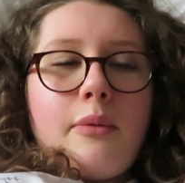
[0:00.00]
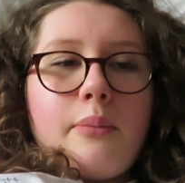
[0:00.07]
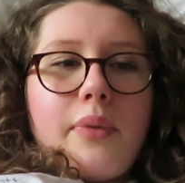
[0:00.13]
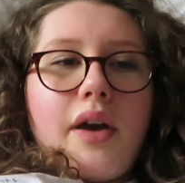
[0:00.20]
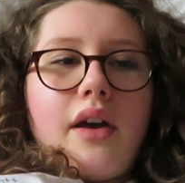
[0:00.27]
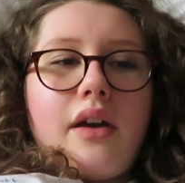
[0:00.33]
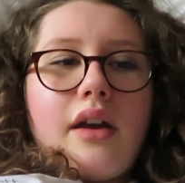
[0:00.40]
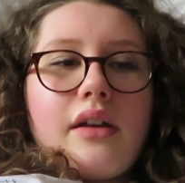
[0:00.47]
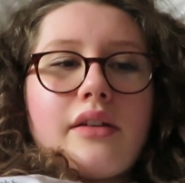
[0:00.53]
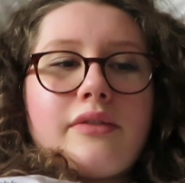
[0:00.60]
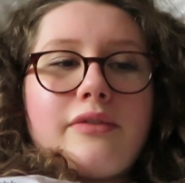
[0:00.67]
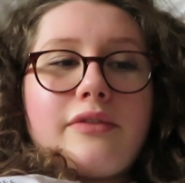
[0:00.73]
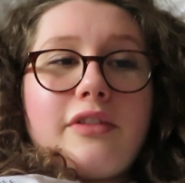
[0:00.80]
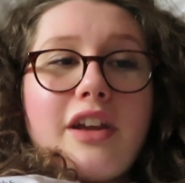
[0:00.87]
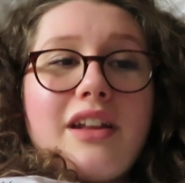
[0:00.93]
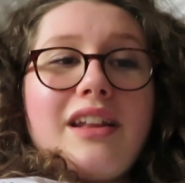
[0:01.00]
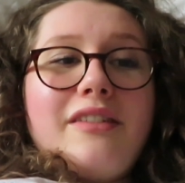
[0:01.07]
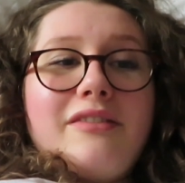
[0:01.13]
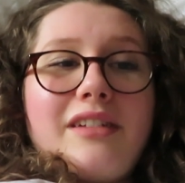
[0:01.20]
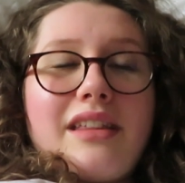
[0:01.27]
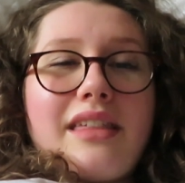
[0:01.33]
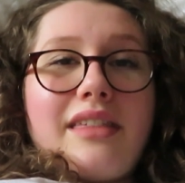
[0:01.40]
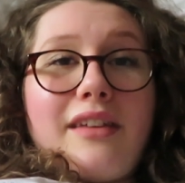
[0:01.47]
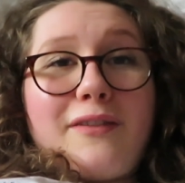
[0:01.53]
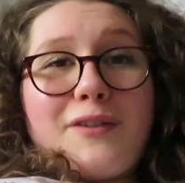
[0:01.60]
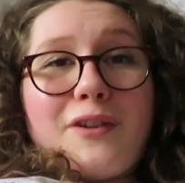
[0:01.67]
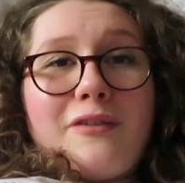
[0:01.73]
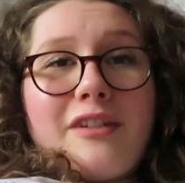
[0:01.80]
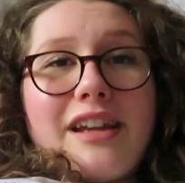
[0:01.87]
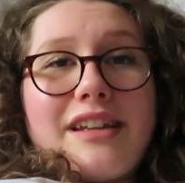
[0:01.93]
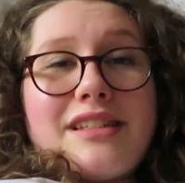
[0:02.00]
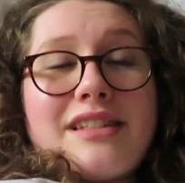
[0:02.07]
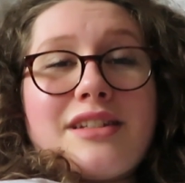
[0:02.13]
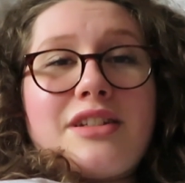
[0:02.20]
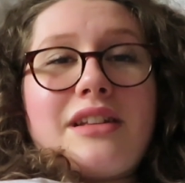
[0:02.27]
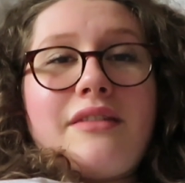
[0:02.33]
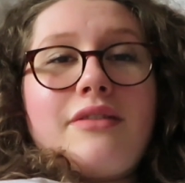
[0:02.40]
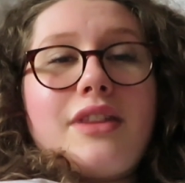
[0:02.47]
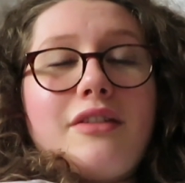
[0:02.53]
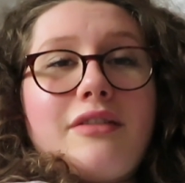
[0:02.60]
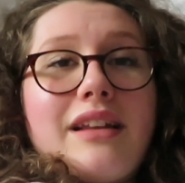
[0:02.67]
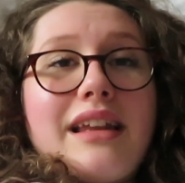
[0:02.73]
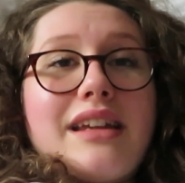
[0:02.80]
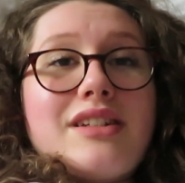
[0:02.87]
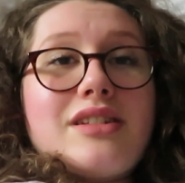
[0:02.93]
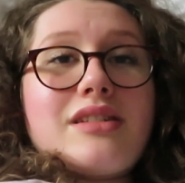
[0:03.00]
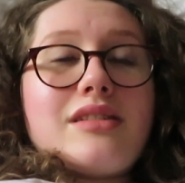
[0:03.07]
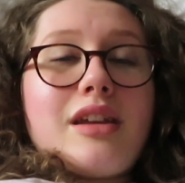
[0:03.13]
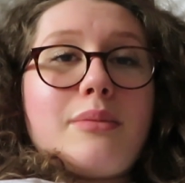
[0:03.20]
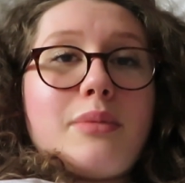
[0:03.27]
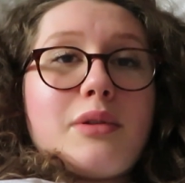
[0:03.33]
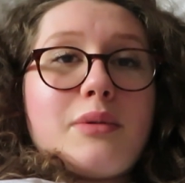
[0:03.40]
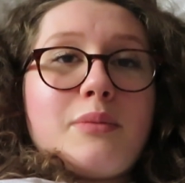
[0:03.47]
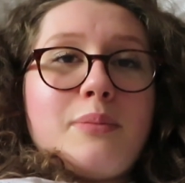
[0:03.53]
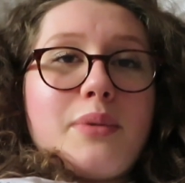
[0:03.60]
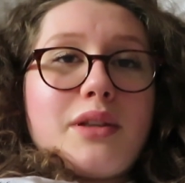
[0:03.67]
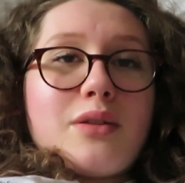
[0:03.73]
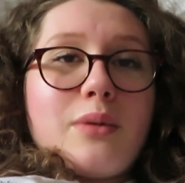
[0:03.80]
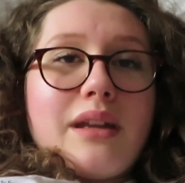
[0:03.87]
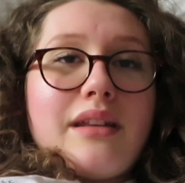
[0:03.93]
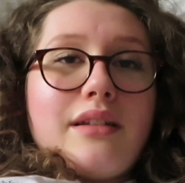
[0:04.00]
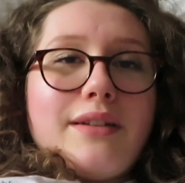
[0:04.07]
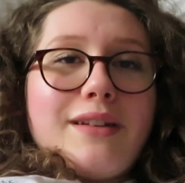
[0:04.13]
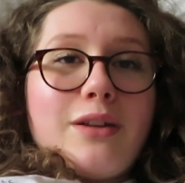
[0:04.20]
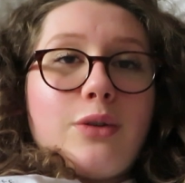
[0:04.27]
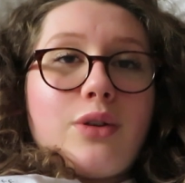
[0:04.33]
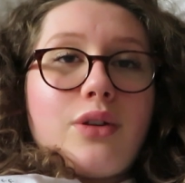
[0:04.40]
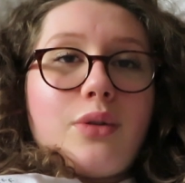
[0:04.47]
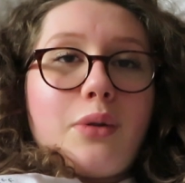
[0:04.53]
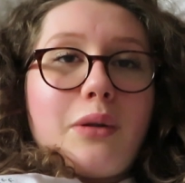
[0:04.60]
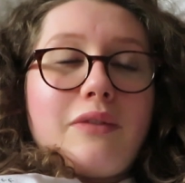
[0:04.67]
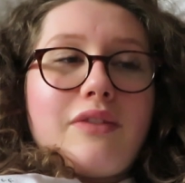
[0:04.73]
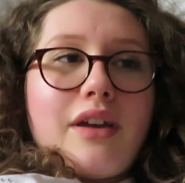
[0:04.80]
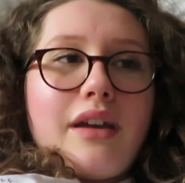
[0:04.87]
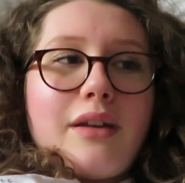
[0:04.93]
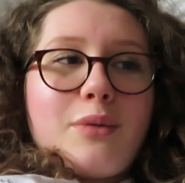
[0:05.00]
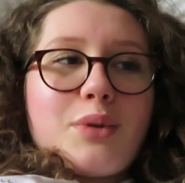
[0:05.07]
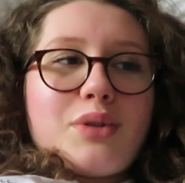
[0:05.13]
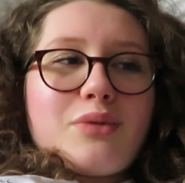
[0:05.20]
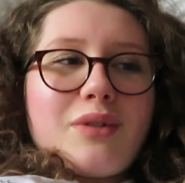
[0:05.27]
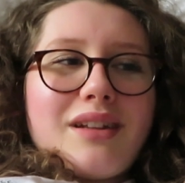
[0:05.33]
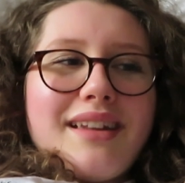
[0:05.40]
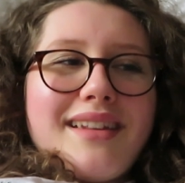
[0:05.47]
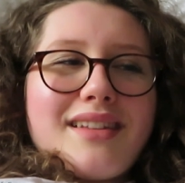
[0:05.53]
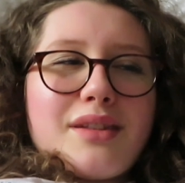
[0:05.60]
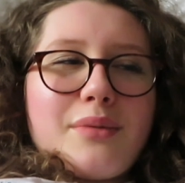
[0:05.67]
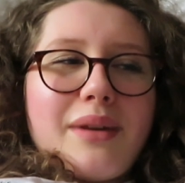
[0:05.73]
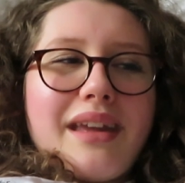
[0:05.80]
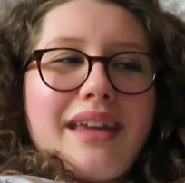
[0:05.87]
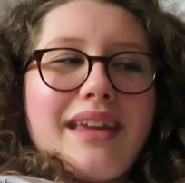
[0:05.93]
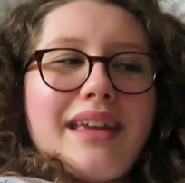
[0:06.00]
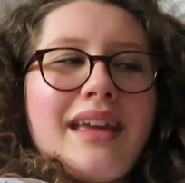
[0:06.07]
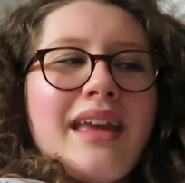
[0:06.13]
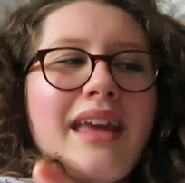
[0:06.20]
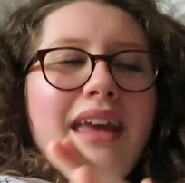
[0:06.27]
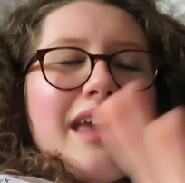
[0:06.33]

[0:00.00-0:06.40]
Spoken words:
But I really, really loved the relationship between Luke and Oliver. It was really sweet.